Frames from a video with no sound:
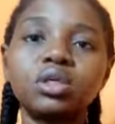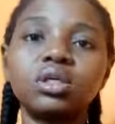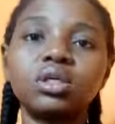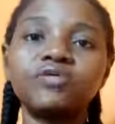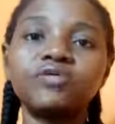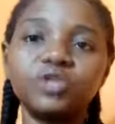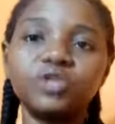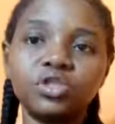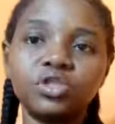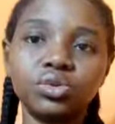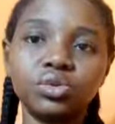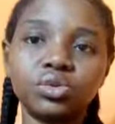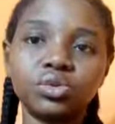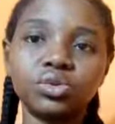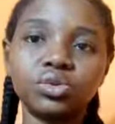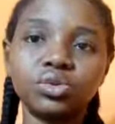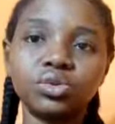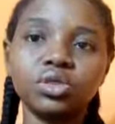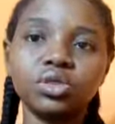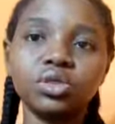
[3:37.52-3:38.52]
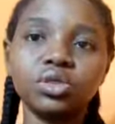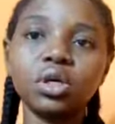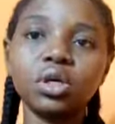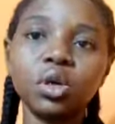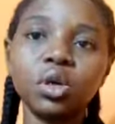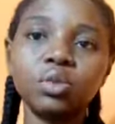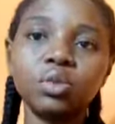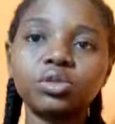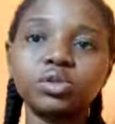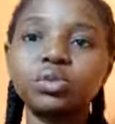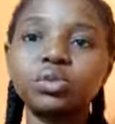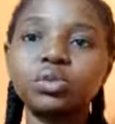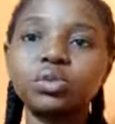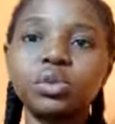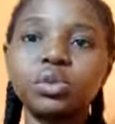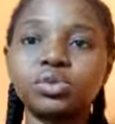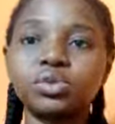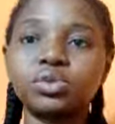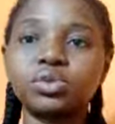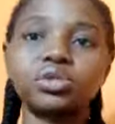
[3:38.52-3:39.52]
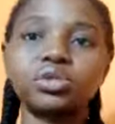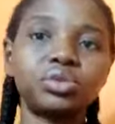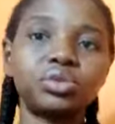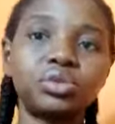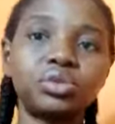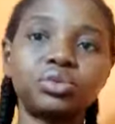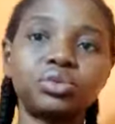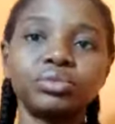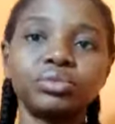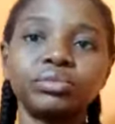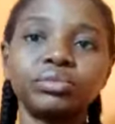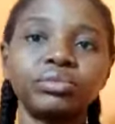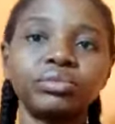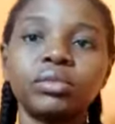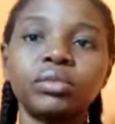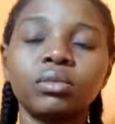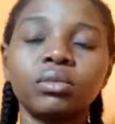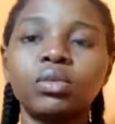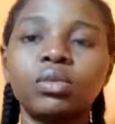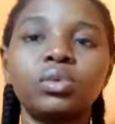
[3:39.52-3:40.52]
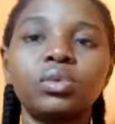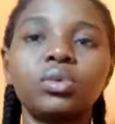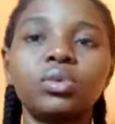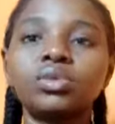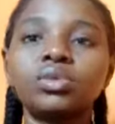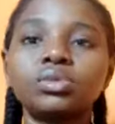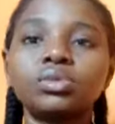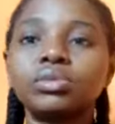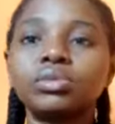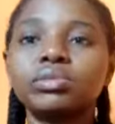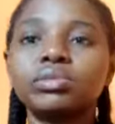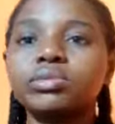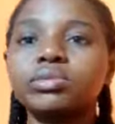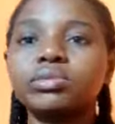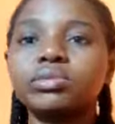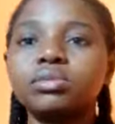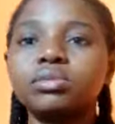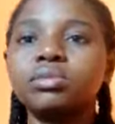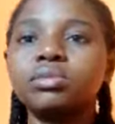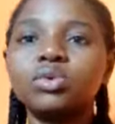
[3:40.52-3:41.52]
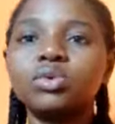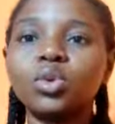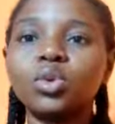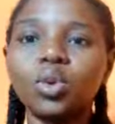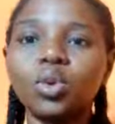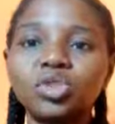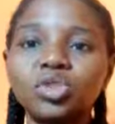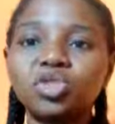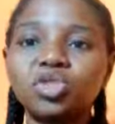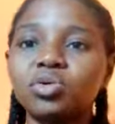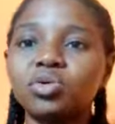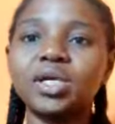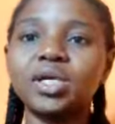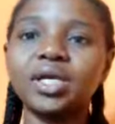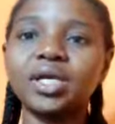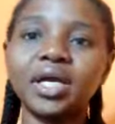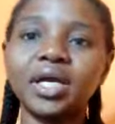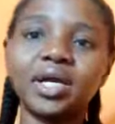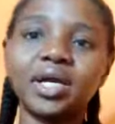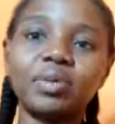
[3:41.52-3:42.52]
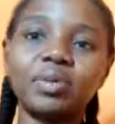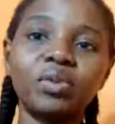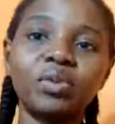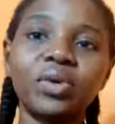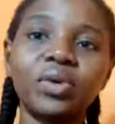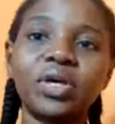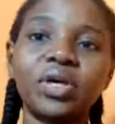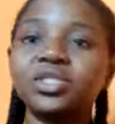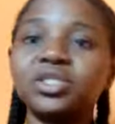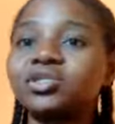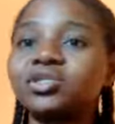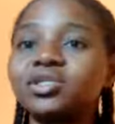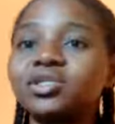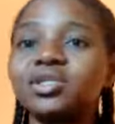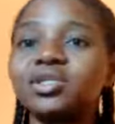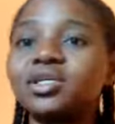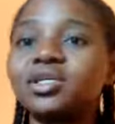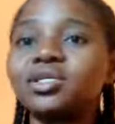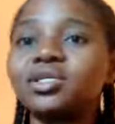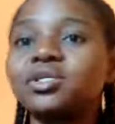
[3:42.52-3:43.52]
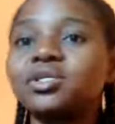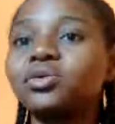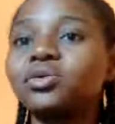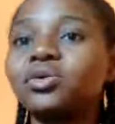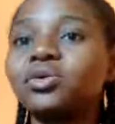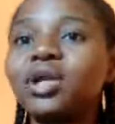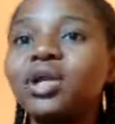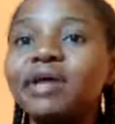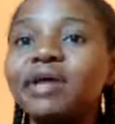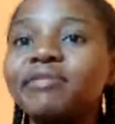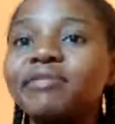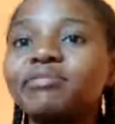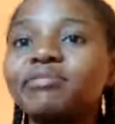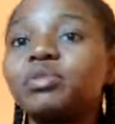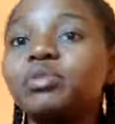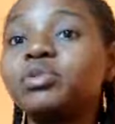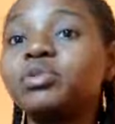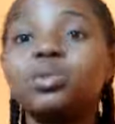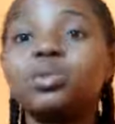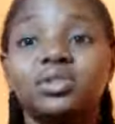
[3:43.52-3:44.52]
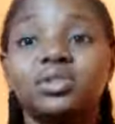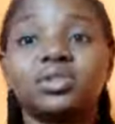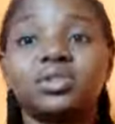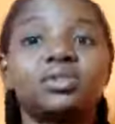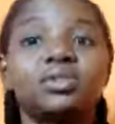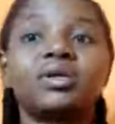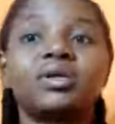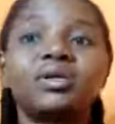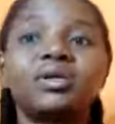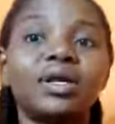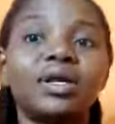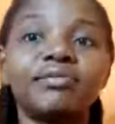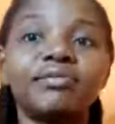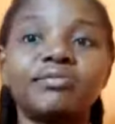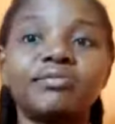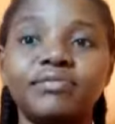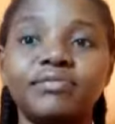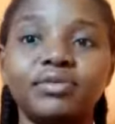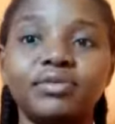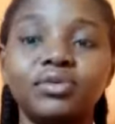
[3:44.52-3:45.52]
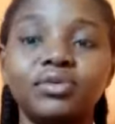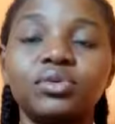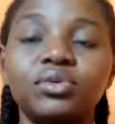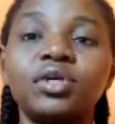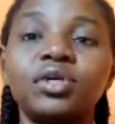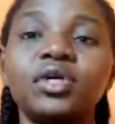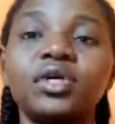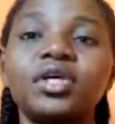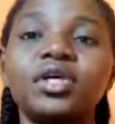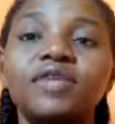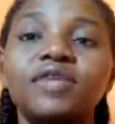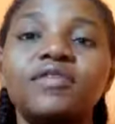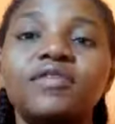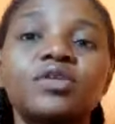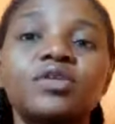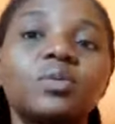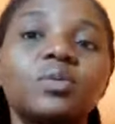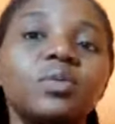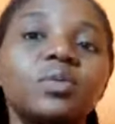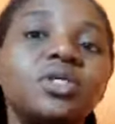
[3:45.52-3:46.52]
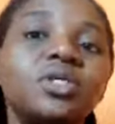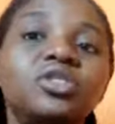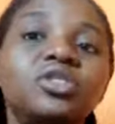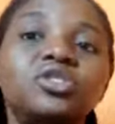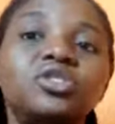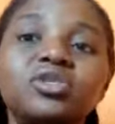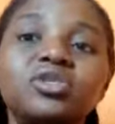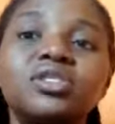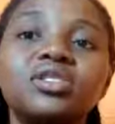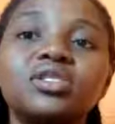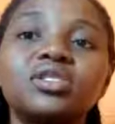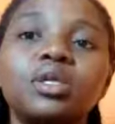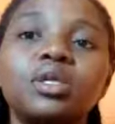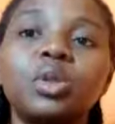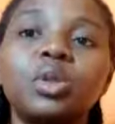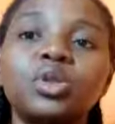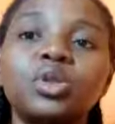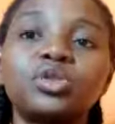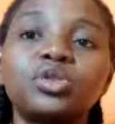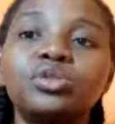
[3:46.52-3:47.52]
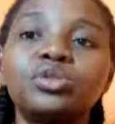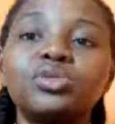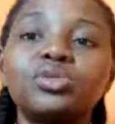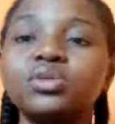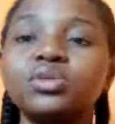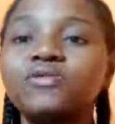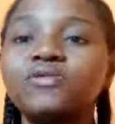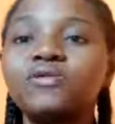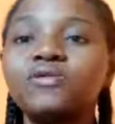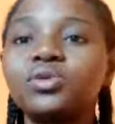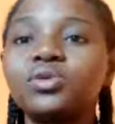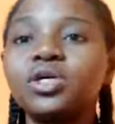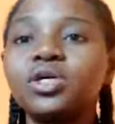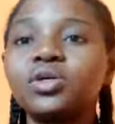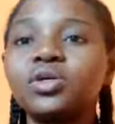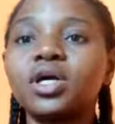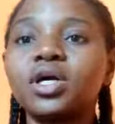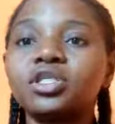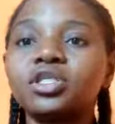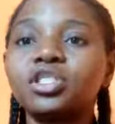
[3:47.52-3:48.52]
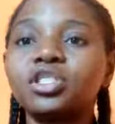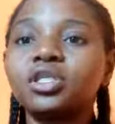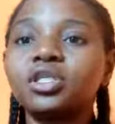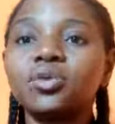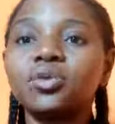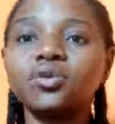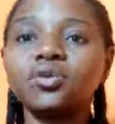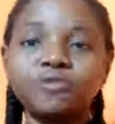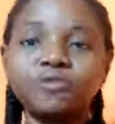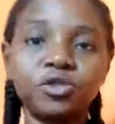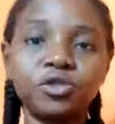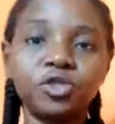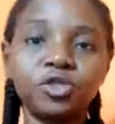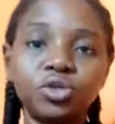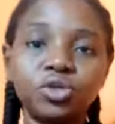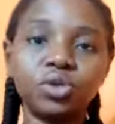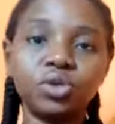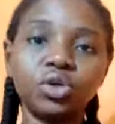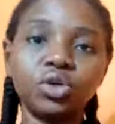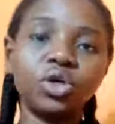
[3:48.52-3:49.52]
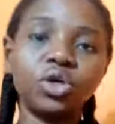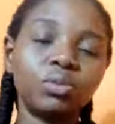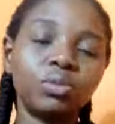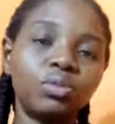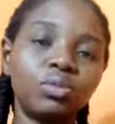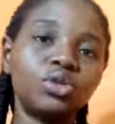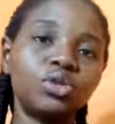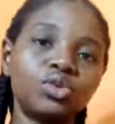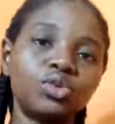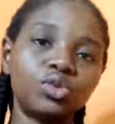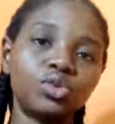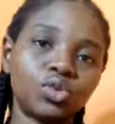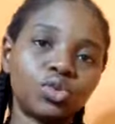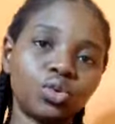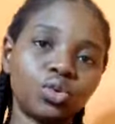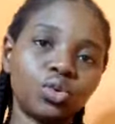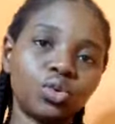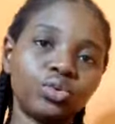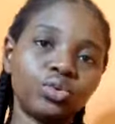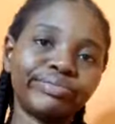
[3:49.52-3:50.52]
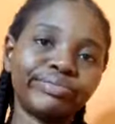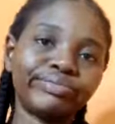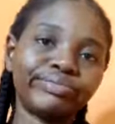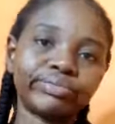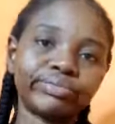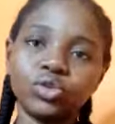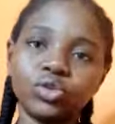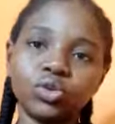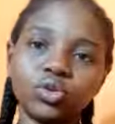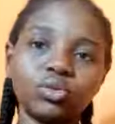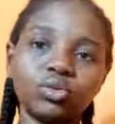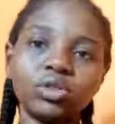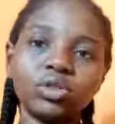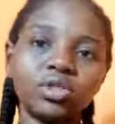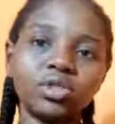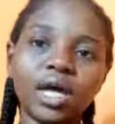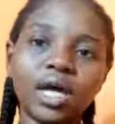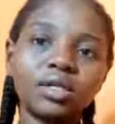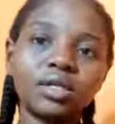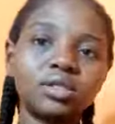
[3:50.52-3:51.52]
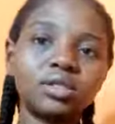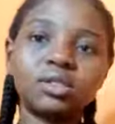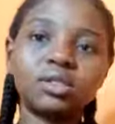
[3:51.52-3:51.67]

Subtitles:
videos. It helps. People want to see you. People want to know what you are like. People are interested in your life, maybe your personal life. If there's something interesting about you, you feel that you can share on video, please do so. It adds,